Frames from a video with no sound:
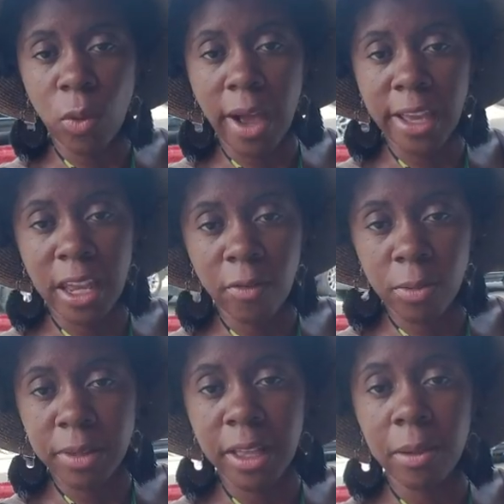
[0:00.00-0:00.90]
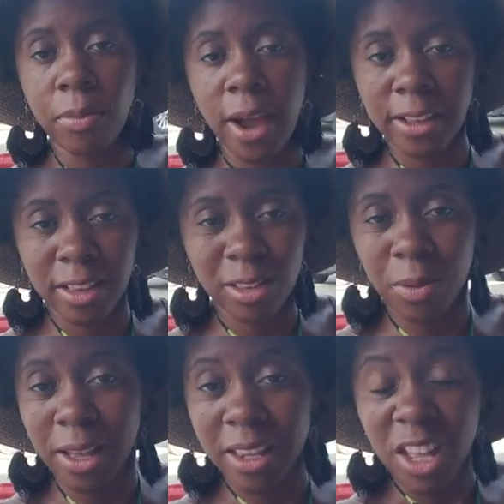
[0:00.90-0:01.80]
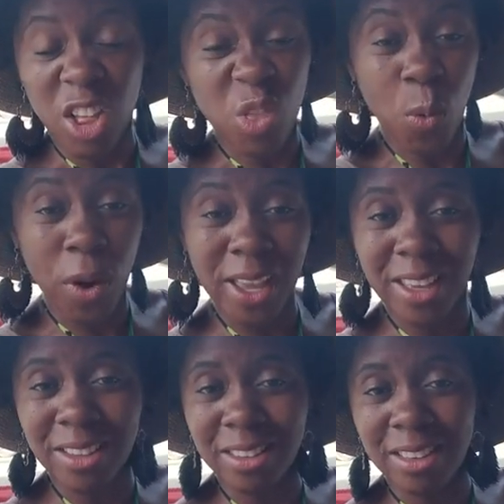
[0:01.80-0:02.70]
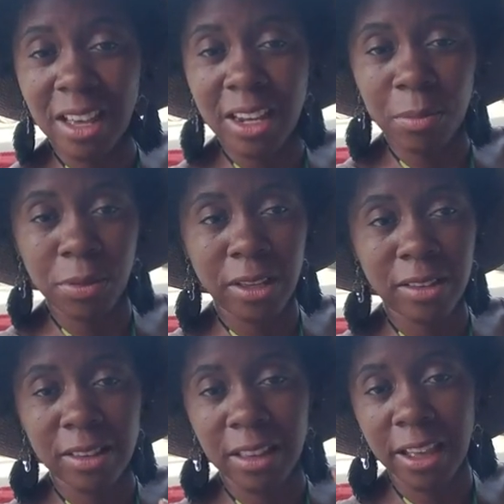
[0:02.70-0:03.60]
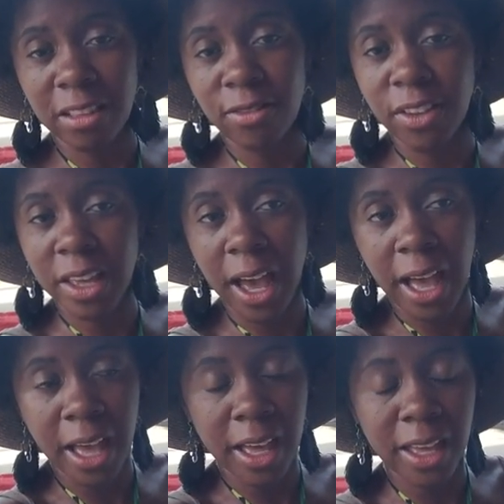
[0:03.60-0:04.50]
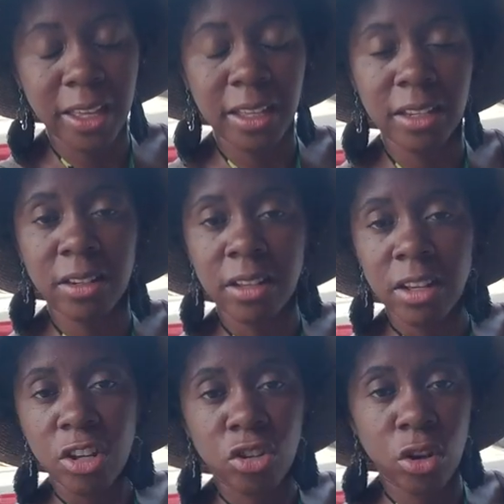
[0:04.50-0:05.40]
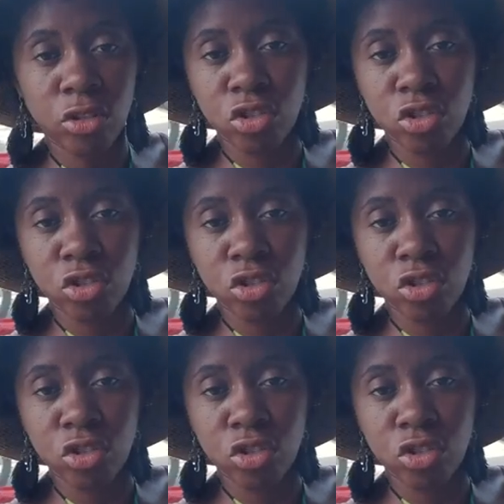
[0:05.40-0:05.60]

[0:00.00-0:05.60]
why it ever became practiced, but the way it is done in places like the VI, and, you know,